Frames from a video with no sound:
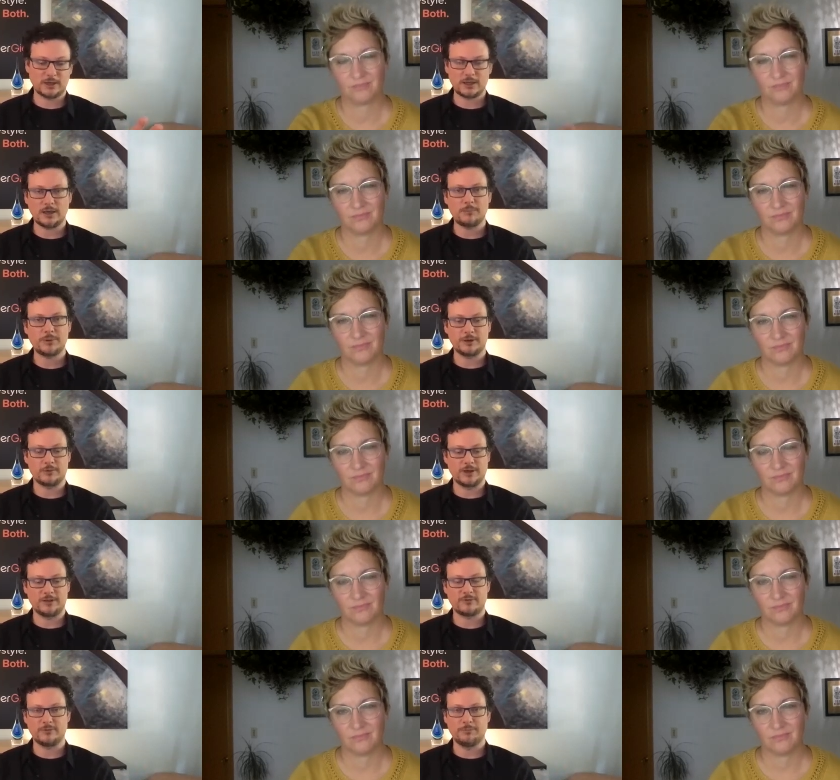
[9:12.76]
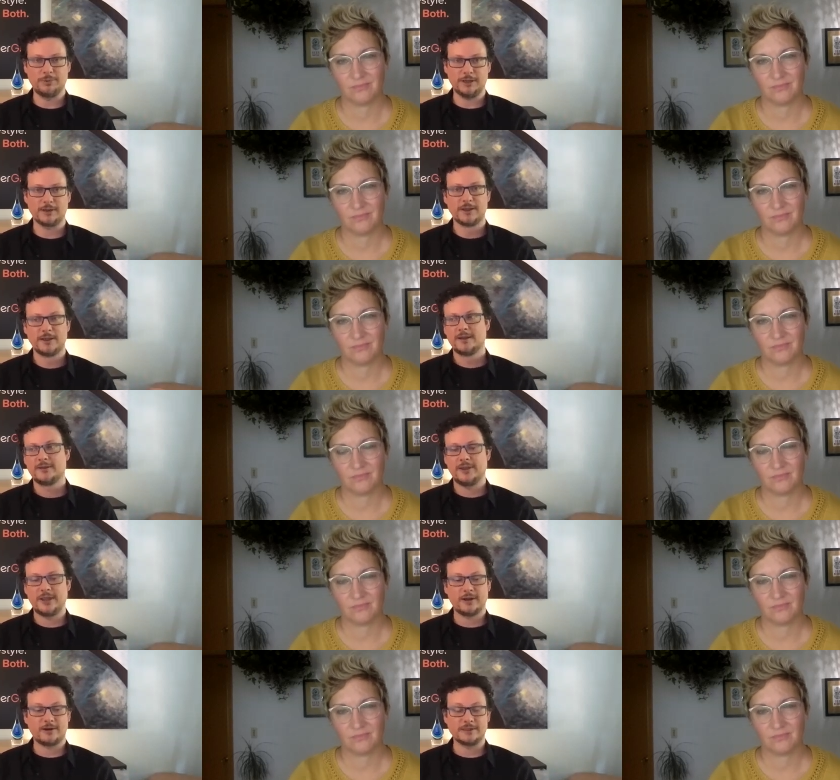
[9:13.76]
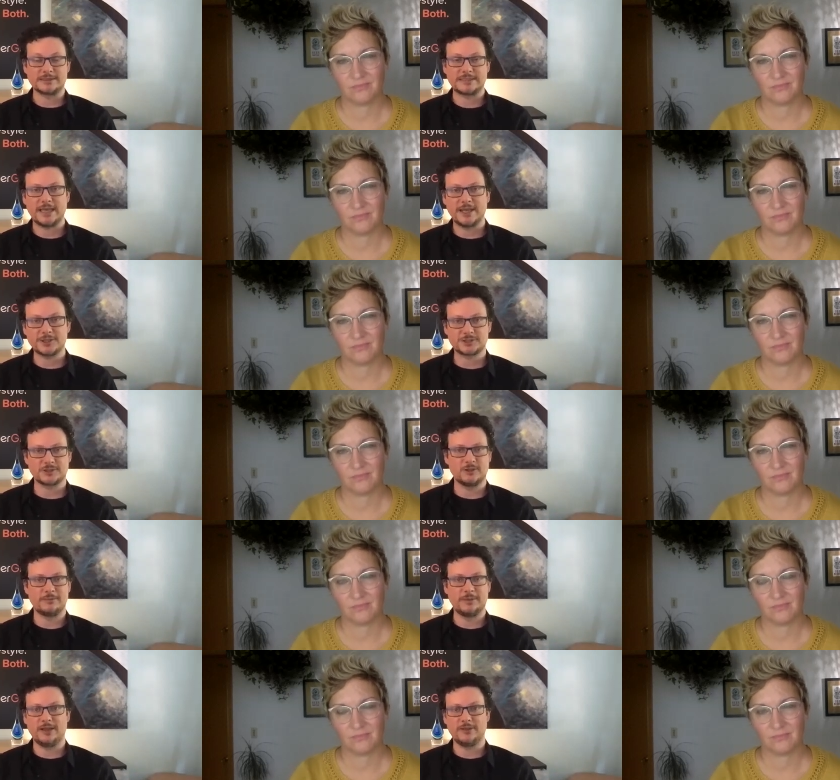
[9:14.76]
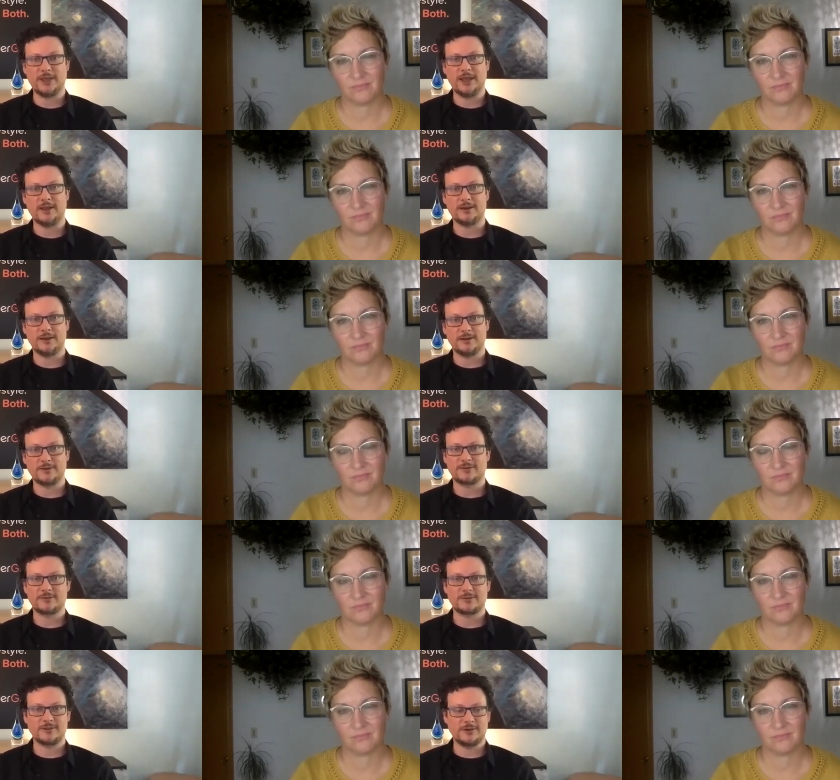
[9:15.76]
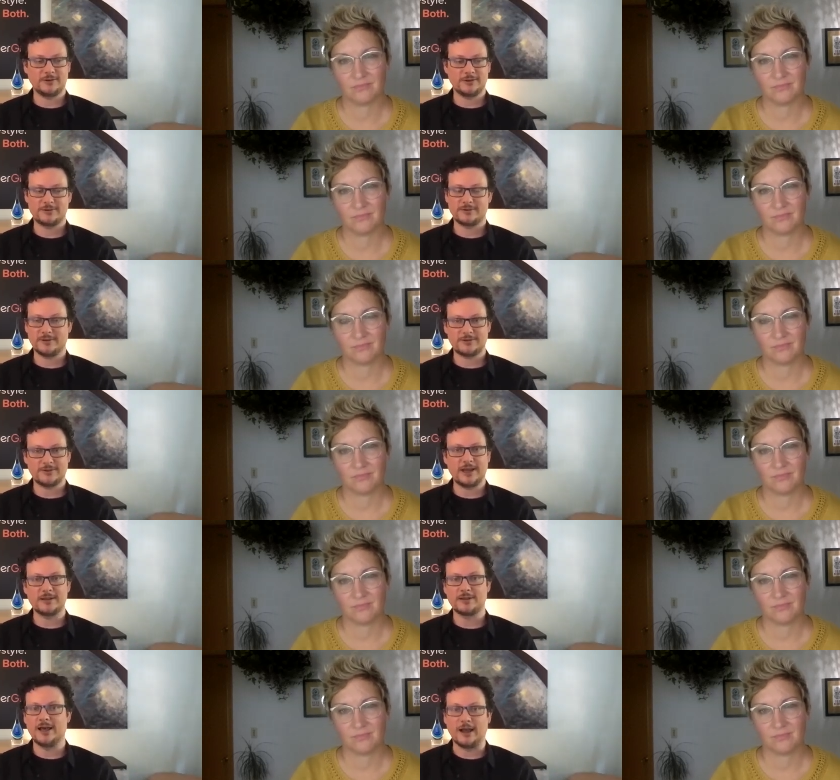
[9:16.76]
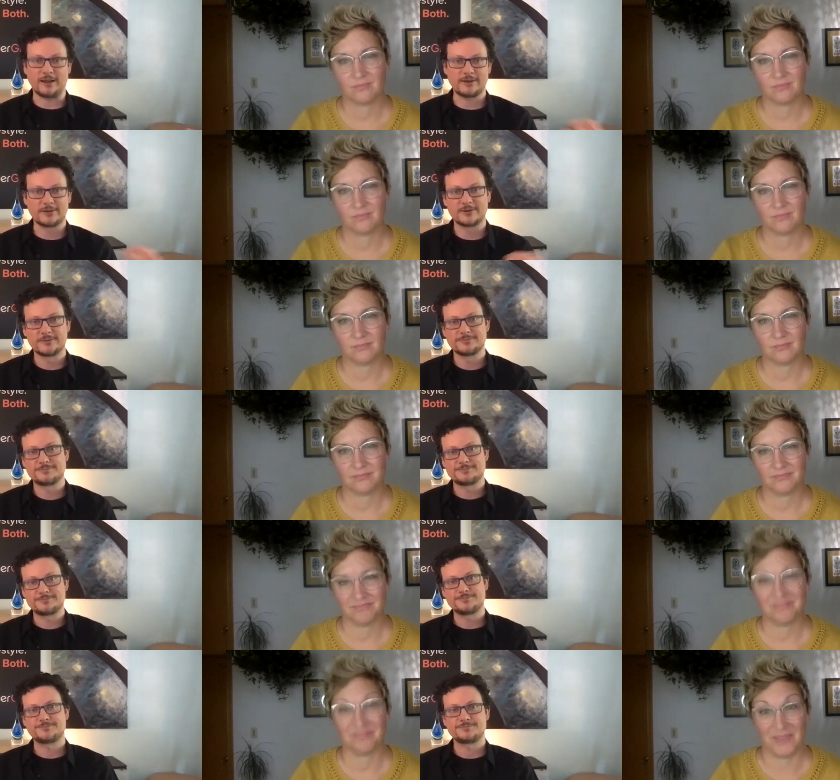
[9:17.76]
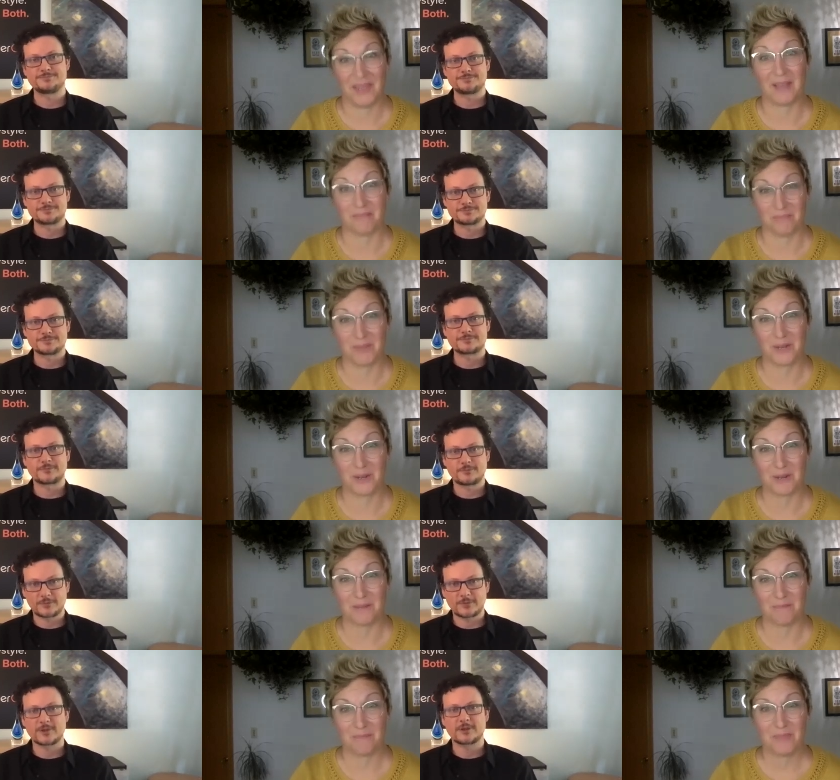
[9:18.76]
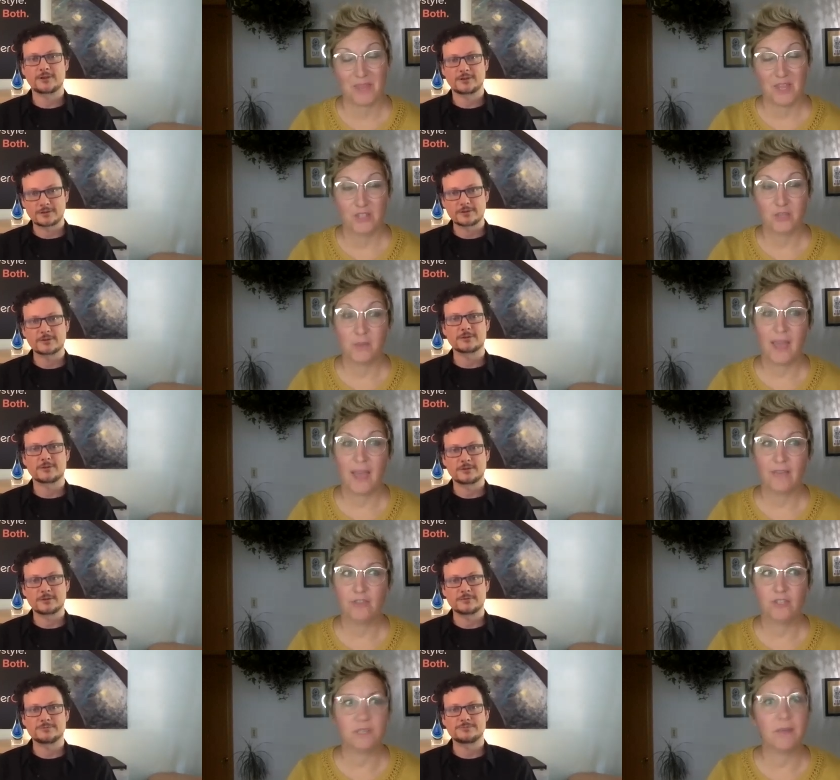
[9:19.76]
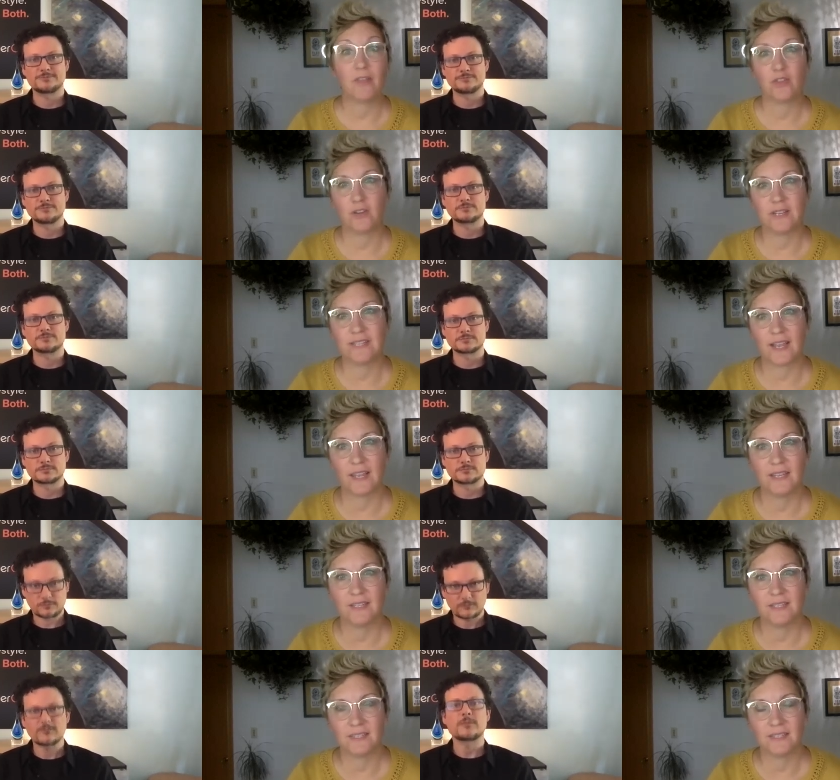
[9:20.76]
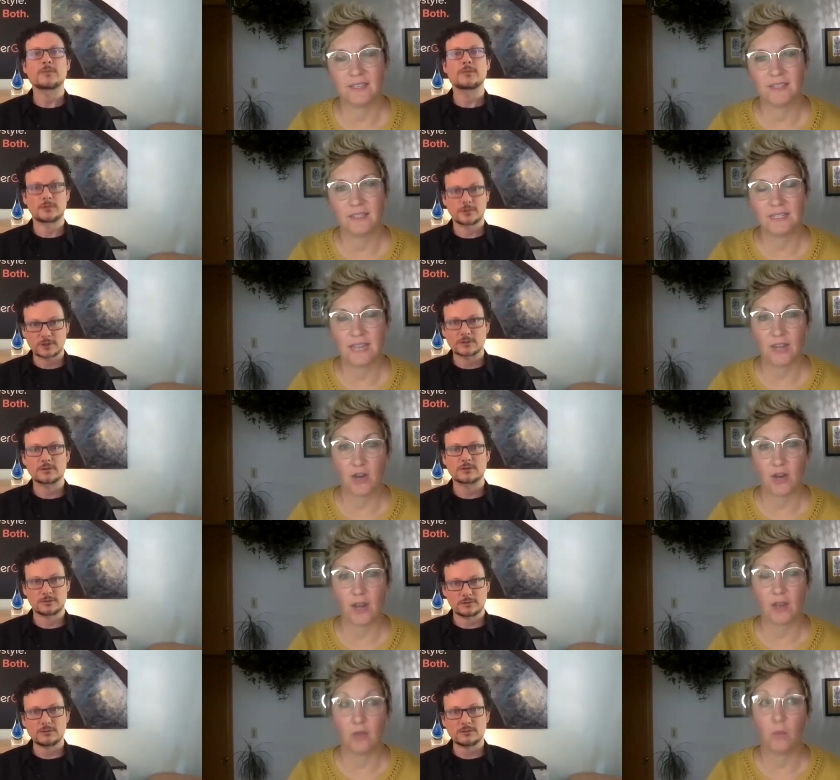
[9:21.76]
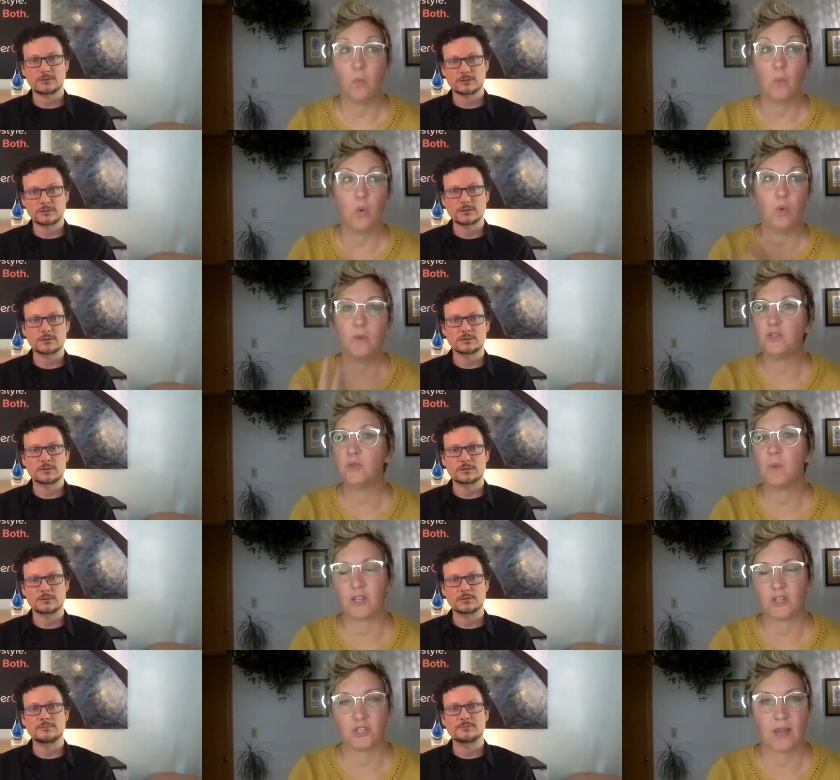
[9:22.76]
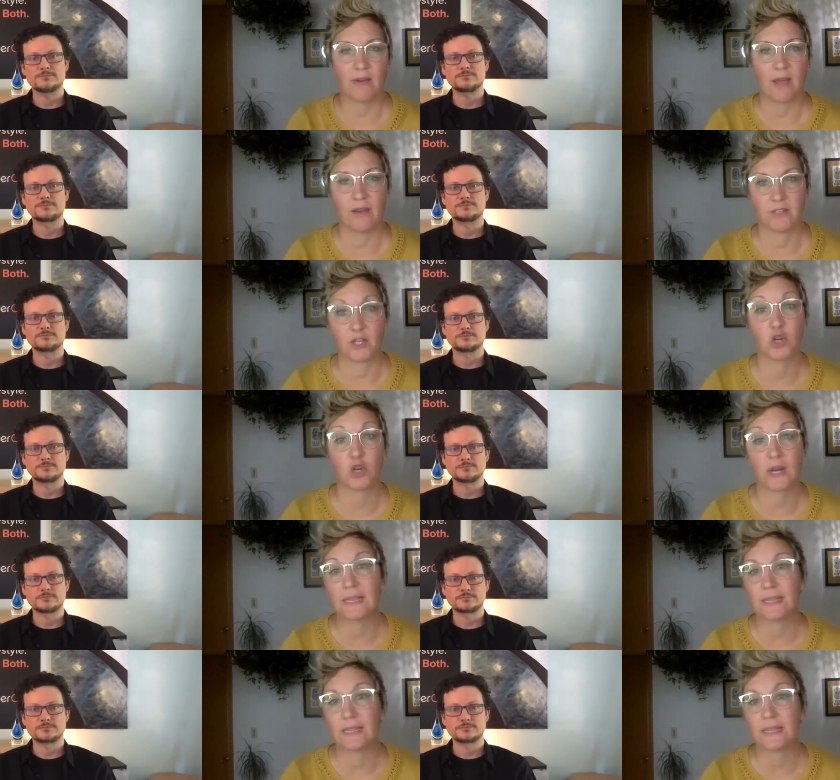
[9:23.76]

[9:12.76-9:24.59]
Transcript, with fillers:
Speaker 1: company or whatever, but they are intentional about that, and it's, you know, it's not luck.
Speaker 2: Yeah, agreed. So we have just about 30 seconds today. Greg, who would you want to shout out as a great